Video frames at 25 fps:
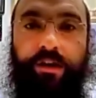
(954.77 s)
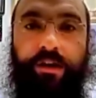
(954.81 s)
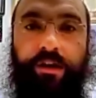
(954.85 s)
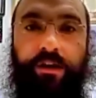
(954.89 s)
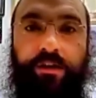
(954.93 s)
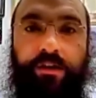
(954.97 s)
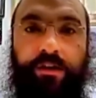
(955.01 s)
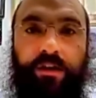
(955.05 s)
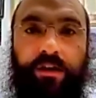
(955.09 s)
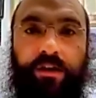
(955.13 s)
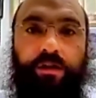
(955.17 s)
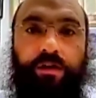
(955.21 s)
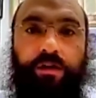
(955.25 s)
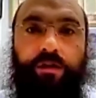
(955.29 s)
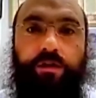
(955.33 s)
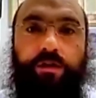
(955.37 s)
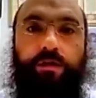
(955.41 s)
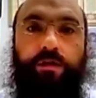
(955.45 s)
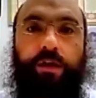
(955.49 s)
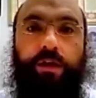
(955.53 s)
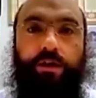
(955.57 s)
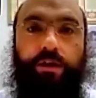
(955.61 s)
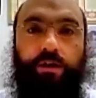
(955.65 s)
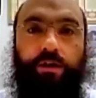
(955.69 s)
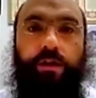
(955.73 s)

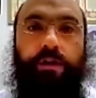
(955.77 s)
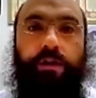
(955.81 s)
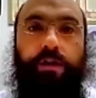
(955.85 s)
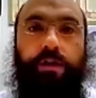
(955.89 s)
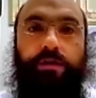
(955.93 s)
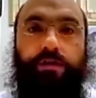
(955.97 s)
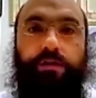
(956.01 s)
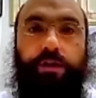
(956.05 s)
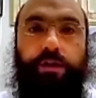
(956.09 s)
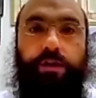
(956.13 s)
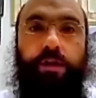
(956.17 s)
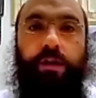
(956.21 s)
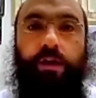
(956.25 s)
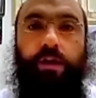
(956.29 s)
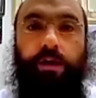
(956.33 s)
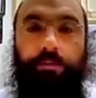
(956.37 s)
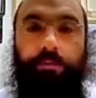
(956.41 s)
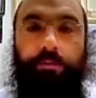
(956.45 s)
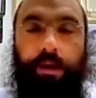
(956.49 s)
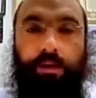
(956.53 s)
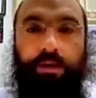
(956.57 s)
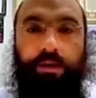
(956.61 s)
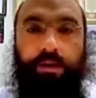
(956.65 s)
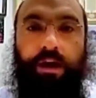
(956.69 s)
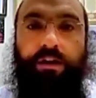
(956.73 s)
I
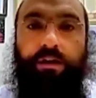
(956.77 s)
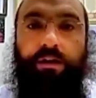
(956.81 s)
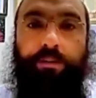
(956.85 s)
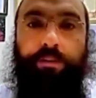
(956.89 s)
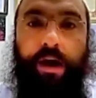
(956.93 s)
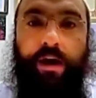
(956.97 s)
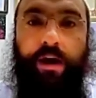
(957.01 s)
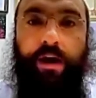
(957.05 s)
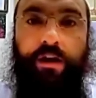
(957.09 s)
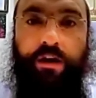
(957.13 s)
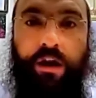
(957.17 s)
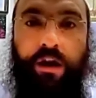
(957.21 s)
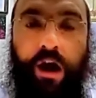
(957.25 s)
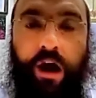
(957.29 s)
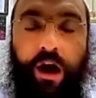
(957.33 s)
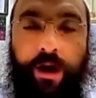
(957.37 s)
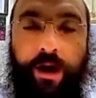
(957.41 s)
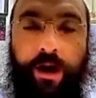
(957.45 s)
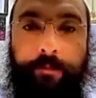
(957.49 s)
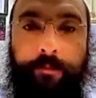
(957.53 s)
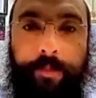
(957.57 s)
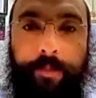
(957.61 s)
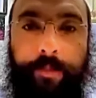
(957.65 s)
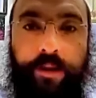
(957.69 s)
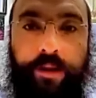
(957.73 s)
would like to buy your
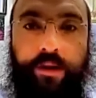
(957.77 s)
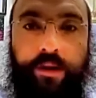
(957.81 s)
car.